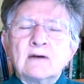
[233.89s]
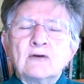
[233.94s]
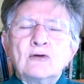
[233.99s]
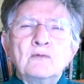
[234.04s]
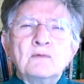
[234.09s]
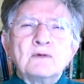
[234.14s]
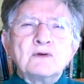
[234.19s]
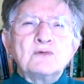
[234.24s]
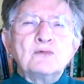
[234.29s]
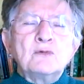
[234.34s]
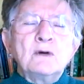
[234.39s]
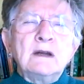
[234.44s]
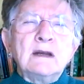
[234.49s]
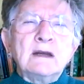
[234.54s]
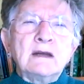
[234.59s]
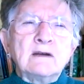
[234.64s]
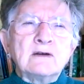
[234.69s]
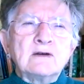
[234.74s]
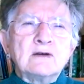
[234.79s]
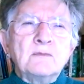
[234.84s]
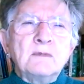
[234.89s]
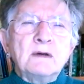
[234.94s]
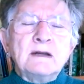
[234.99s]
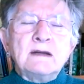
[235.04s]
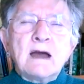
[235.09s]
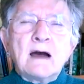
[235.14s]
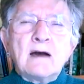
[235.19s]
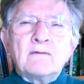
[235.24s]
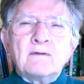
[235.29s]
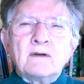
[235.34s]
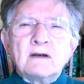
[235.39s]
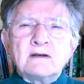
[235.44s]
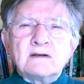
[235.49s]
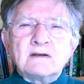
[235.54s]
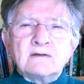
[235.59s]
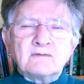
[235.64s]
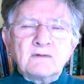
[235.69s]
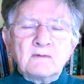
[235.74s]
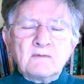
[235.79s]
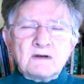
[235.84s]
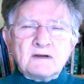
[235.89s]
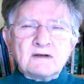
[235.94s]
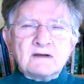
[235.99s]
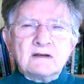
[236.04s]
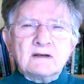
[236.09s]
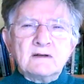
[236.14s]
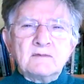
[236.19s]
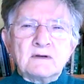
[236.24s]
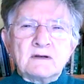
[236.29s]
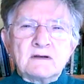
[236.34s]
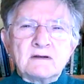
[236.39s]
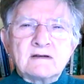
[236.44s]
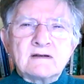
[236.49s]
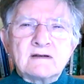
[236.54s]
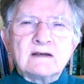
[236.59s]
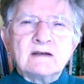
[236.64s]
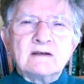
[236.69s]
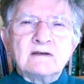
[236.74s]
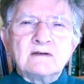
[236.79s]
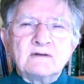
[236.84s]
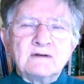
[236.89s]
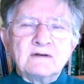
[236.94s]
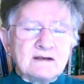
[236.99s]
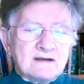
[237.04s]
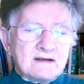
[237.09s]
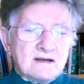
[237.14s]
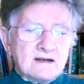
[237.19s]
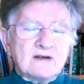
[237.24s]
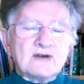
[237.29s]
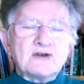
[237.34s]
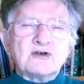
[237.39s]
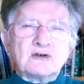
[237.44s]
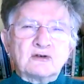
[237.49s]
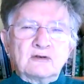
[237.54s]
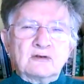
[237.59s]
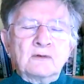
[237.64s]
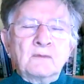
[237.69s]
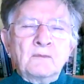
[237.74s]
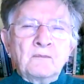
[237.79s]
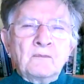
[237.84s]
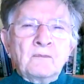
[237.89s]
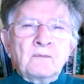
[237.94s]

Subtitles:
almost willing to be diverted from the syllabus into discussion.